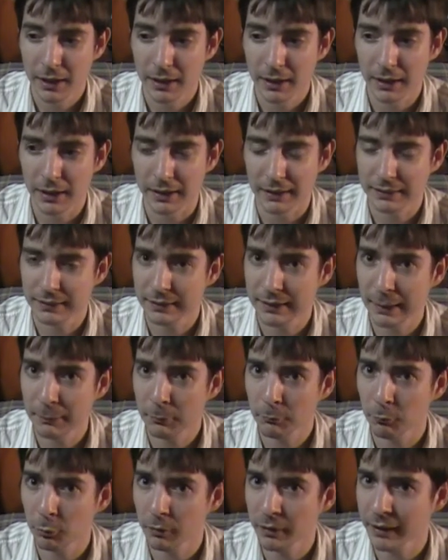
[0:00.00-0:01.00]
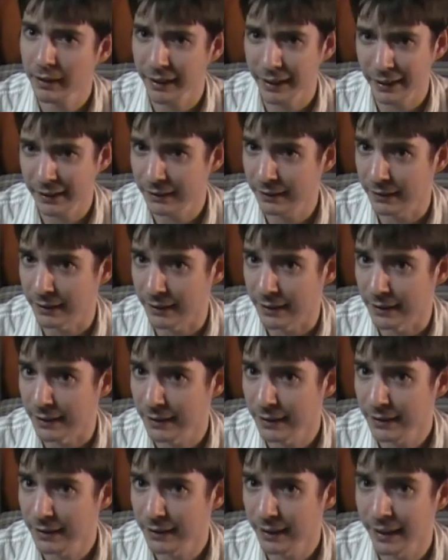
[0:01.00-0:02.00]
Except for the ending.
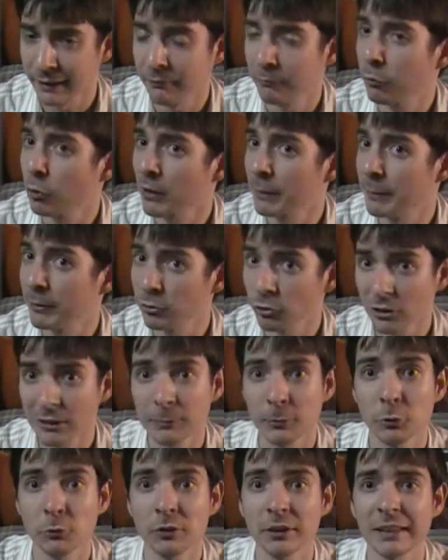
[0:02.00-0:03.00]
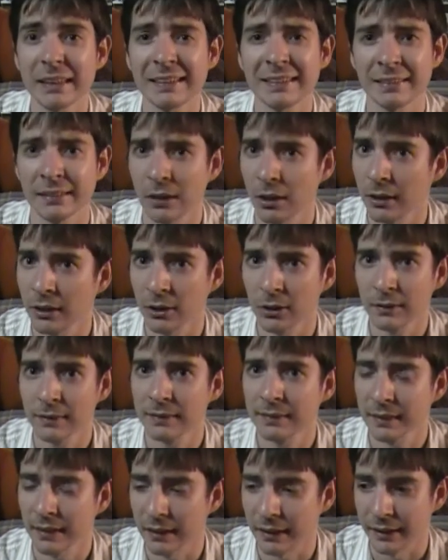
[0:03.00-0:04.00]
And for a mystery movie, that's not a good
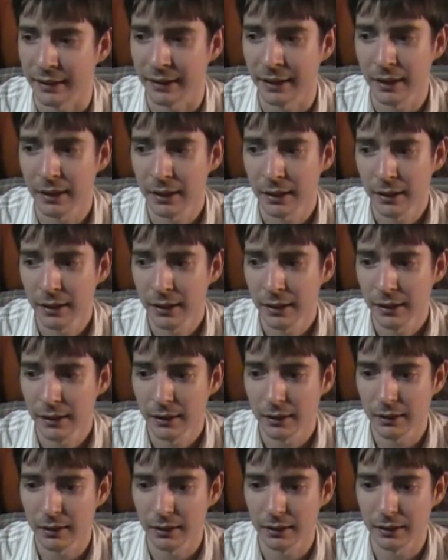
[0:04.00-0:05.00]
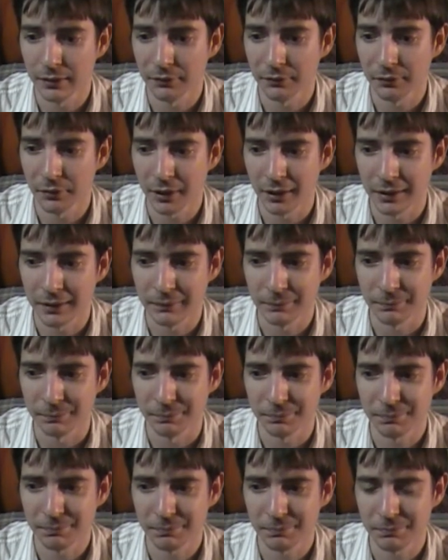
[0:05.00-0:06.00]
sign. I'm
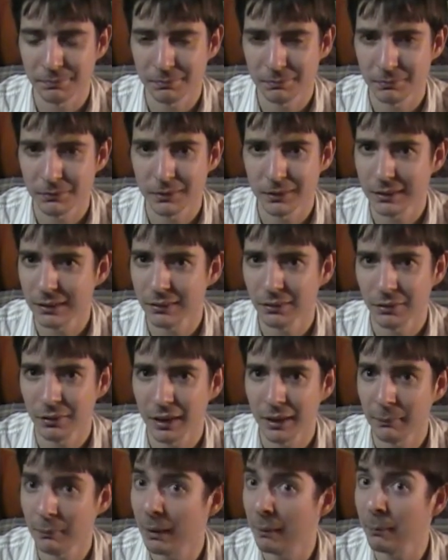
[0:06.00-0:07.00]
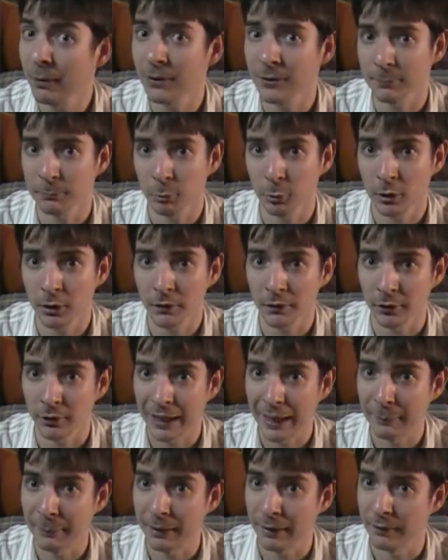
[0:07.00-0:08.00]
gonna spoil the
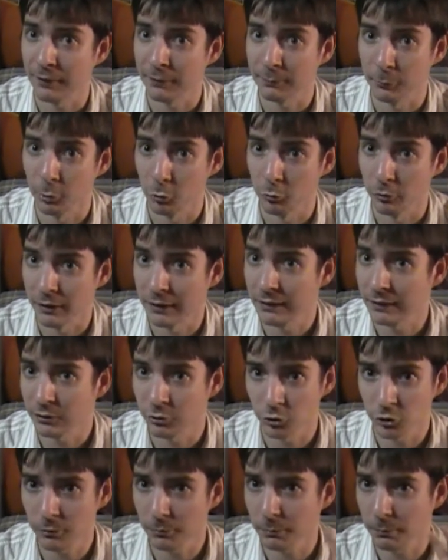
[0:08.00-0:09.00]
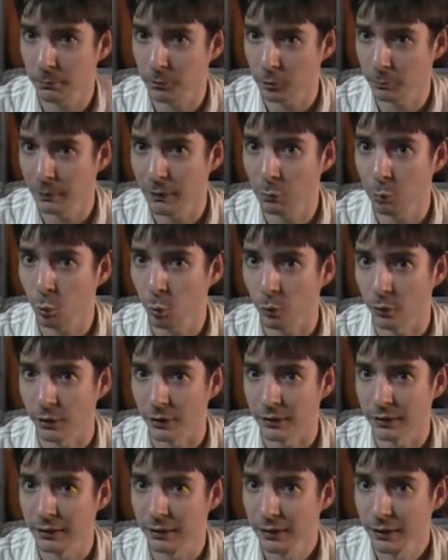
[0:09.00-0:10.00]
crap out of this movie, so just be
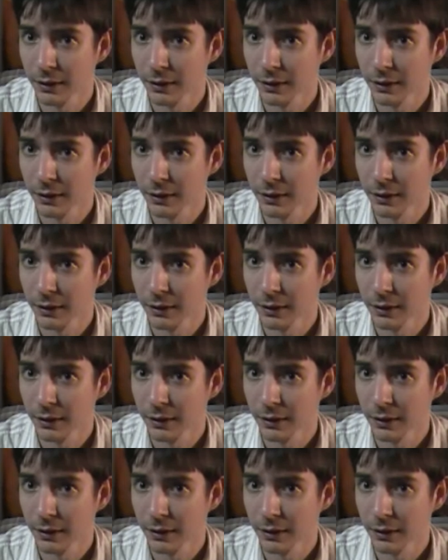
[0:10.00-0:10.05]
warned.